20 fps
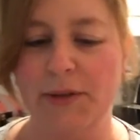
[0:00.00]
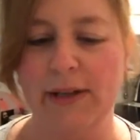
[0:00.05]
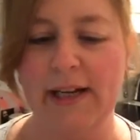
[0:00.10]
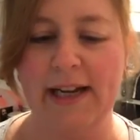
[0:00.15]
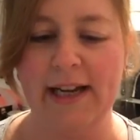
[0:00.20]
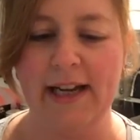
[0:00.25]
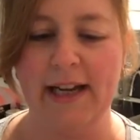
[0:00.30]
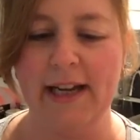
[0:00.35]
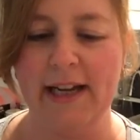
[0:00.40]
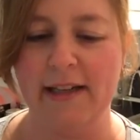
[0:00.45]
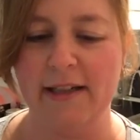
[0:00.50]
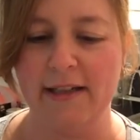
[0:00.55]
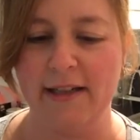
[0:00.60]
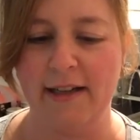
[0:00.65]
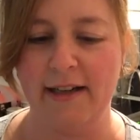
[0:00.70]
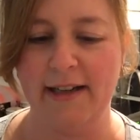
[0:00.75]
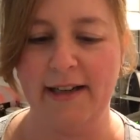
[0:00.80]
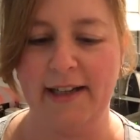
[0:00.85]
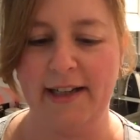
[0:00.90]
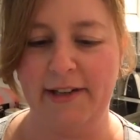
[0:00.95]
a
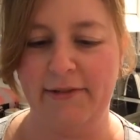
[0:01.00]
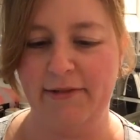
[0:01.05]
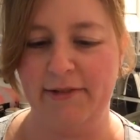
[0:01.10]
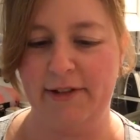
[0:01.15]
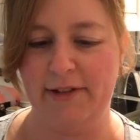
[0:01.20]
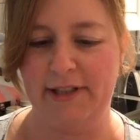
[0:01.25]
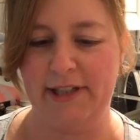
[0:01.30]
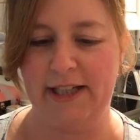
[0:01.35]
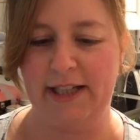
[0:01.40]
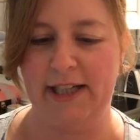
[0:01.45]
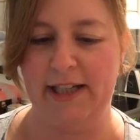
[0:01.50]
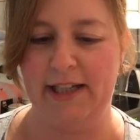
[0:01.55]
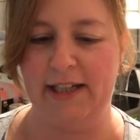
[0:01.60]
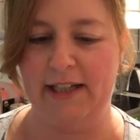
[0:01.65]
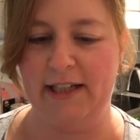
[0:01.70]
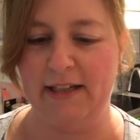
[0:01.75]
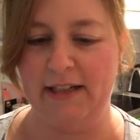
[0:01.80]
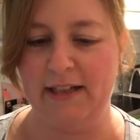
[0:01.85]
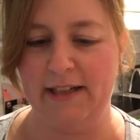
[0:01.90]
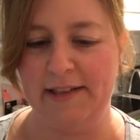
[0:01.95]
tidy
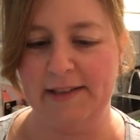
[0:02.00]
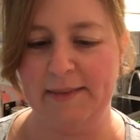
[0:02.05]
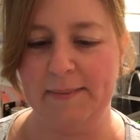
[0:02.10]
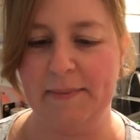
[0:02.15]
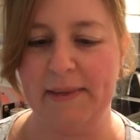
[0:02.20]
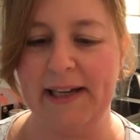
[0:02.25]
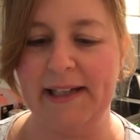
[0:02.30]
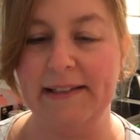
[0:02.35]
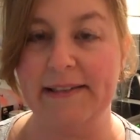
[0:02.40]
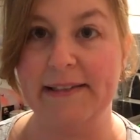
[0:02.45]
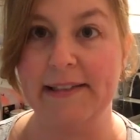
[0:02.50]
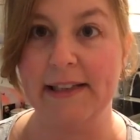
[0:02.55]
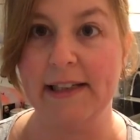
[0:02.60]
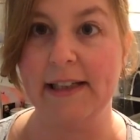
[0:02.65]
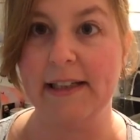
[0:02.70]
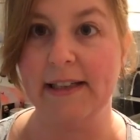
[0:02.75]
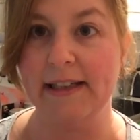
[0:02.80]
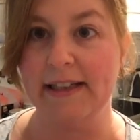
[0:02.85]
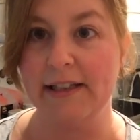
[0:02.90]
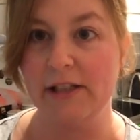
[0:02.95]
routine, it's
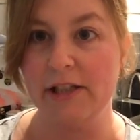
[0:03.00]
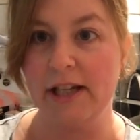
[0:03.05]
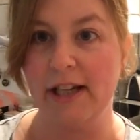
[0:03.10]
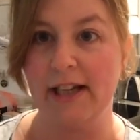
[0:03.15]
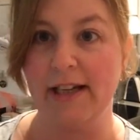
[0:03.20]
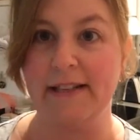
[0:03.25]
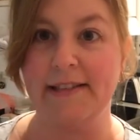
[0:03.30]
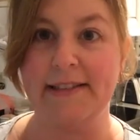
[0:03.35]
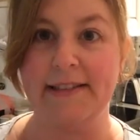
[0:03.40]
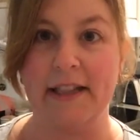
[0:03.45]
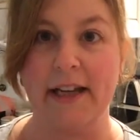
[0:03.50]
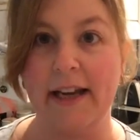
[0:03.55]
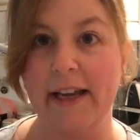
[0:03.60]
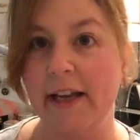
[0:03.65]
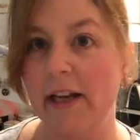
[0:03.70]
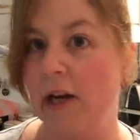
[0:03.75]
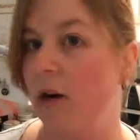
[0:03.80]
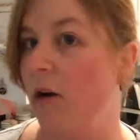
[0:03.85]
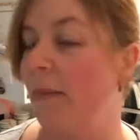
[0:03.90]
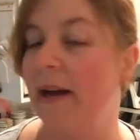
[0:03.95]
basically just I
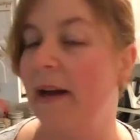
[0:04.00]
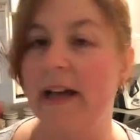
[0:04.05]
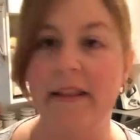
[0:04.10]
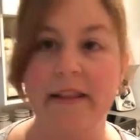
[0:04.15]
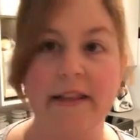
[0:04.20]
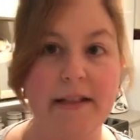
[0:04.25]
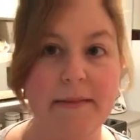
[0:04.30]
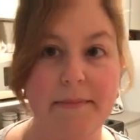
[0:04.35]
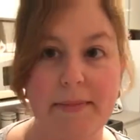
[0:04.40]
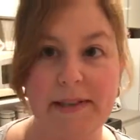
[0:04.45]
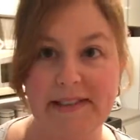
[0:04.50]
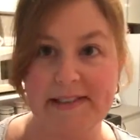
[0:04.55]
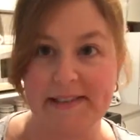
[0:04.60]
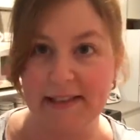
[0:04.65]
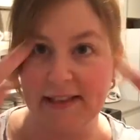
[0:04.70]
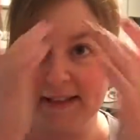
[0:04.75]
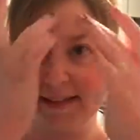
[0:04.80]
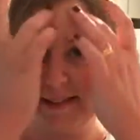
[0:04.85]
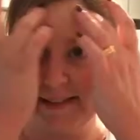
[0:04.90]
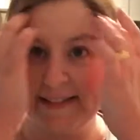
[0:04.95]
go about the
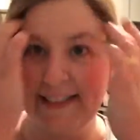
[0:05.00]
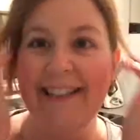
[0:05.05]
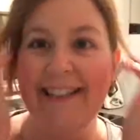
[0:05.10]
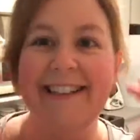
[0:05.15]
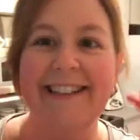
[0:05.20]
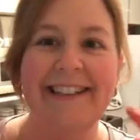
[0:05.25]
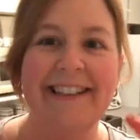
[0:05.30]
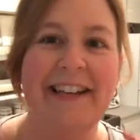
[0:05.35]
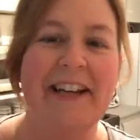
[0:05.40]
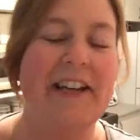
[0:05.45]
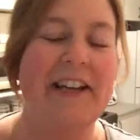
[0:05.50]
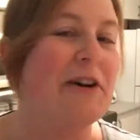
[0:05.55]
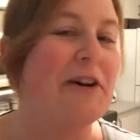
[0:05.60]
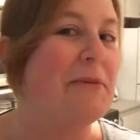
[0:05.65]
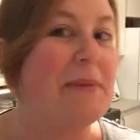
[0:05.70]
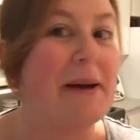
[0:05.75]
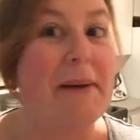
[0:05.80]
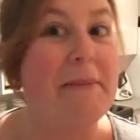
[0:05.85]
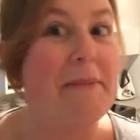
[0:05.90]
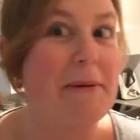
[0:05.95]
business, I go
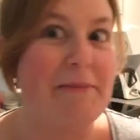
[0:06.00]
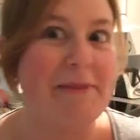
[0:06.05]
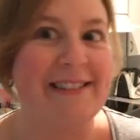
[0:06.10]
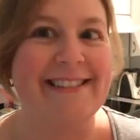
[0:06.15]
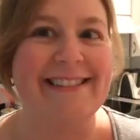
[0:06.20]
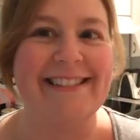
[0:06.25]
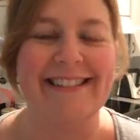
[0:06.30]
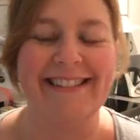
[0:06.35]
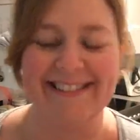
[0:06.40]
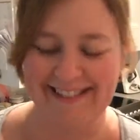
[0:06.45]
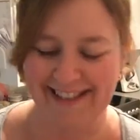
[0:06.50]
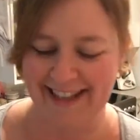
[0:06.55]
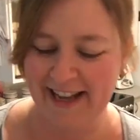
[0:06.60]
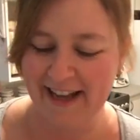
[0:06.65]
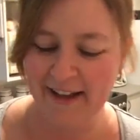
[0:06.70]
about my business.